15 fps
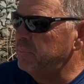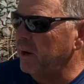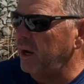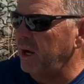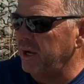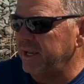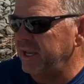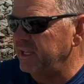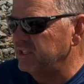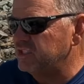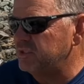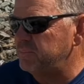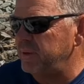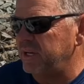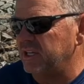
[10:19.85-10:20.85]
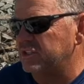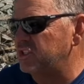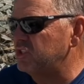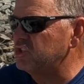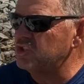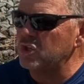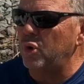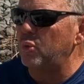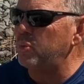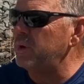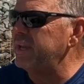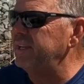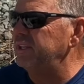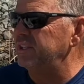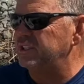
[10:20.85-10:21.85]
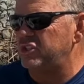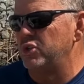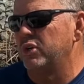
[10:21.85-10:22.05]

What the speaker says: pockets, because it's so weedless.